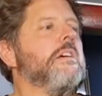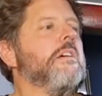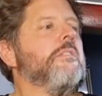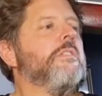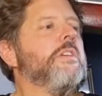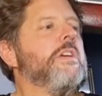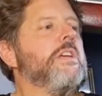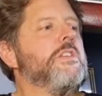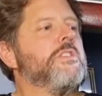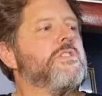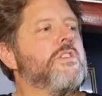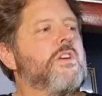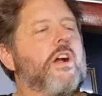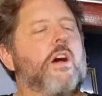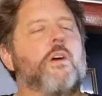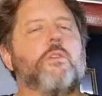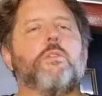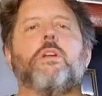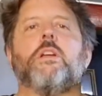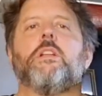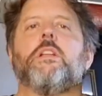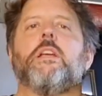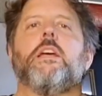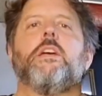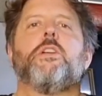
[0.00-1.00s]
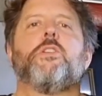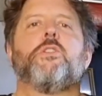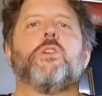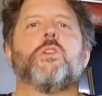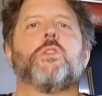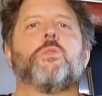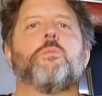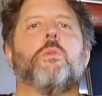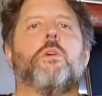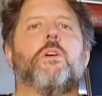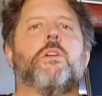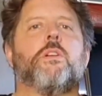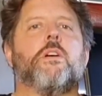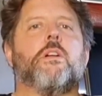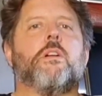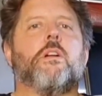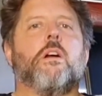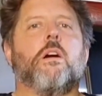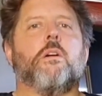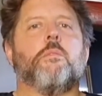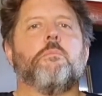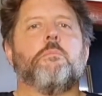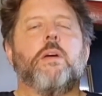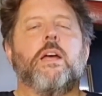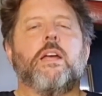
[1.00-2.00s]
These rounded edges weren't
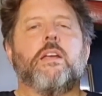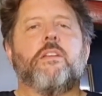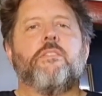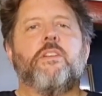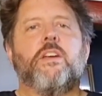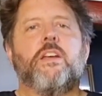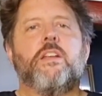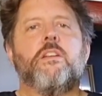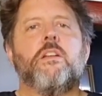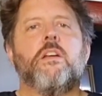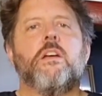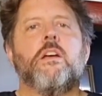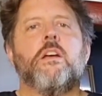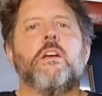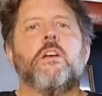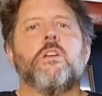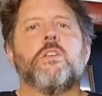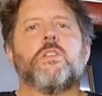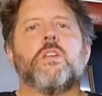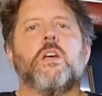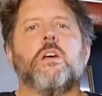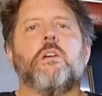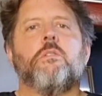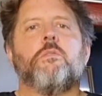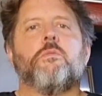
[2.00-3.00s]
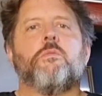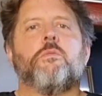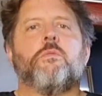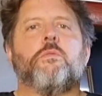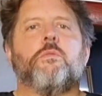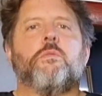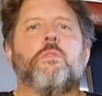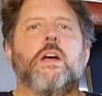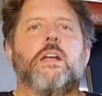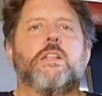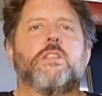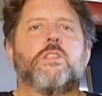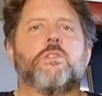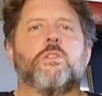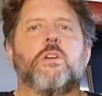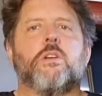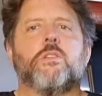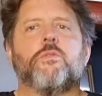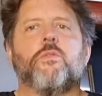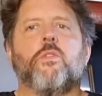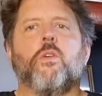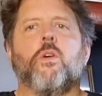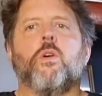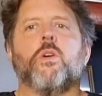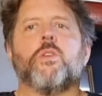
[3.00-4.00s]
around back then. So that's as
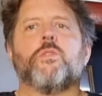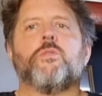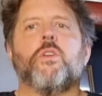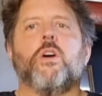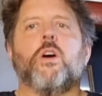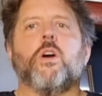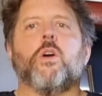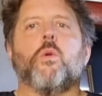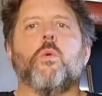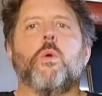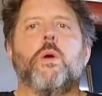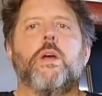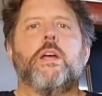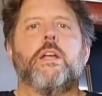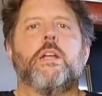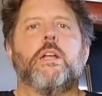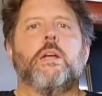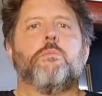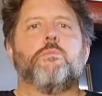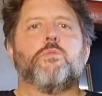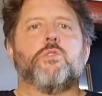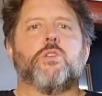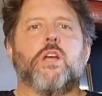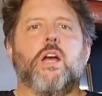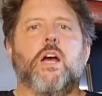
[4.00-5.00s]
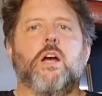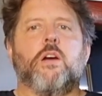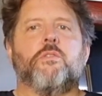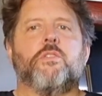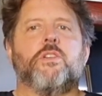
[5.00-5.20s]
far as the aquariums go.